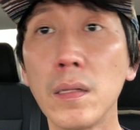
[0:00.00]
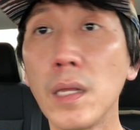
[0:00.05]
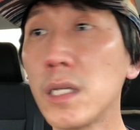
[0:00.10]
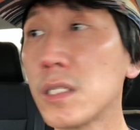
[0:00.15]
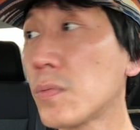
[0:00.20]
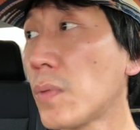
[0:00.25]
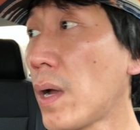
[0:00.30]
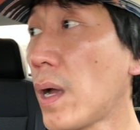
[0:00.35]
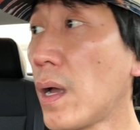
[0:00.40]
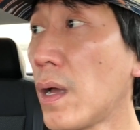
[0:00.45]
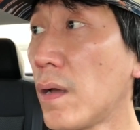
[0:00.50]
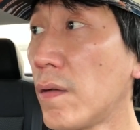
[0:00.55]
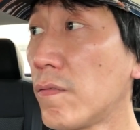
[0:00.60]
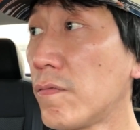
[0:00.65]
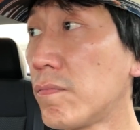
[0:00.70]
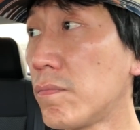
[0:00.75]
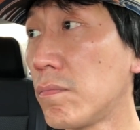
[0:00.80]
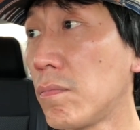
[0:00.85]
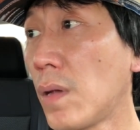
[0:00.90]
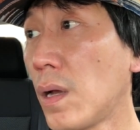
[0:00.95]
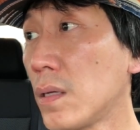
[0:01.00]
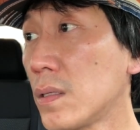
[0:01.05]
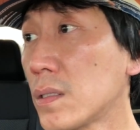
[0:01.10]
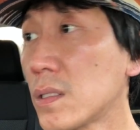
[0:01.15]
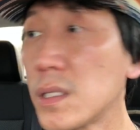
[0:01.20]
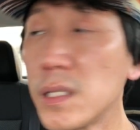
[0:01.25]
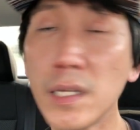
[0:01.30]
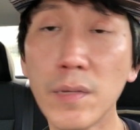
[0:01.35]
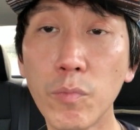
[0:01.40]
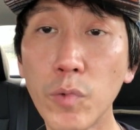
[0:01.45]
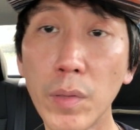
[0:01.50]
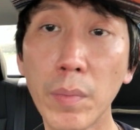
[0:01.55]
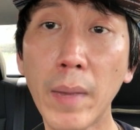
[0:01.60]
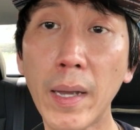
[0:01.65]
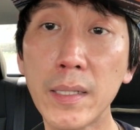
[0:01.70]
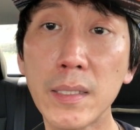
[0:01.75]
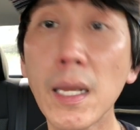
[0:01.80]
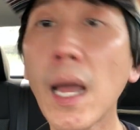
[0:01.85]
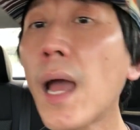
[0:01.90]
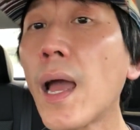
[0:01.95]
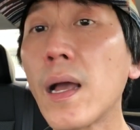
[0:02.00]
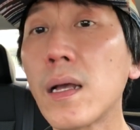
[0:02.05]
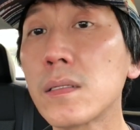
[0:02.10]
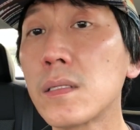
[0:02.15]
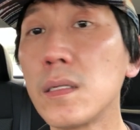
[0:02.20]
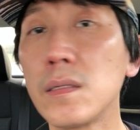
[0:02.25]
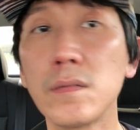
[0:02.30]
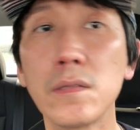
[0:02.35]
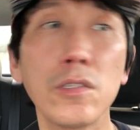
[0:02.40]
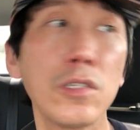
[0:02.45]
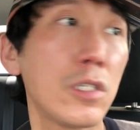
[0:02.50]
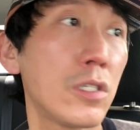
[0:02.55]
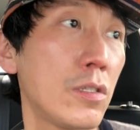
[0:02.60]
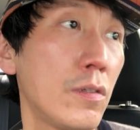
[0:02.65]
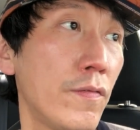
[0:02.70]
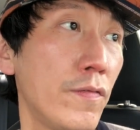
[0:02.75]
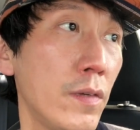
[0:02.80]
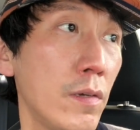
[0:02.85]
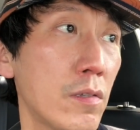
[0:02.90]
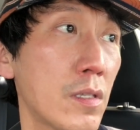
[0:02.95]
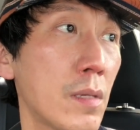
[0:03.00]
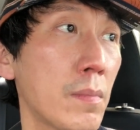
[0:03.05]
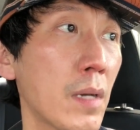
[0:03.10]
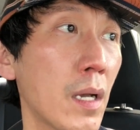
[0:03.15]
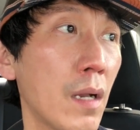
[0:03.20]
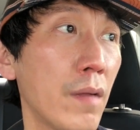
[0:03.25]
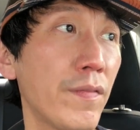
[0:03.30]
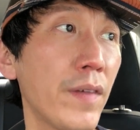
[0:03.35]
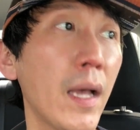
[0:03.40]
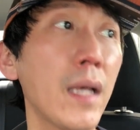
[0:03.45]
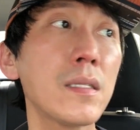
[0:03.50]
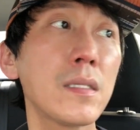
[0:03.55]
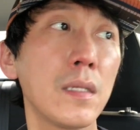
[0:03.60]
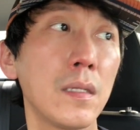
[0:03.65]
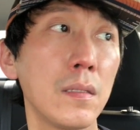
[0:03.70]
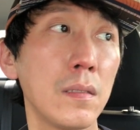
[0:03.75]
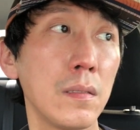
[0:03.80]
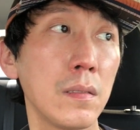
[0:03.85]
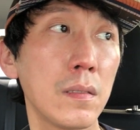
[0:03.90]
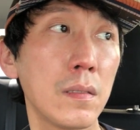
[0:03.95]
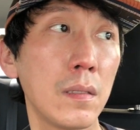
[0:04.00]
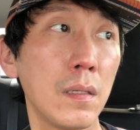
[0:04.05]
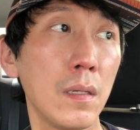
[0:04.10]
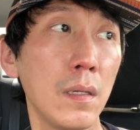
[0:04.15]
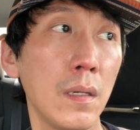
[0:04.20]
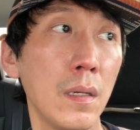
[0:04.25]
That's why I sleep with my decks. It's just to feel some kind of essence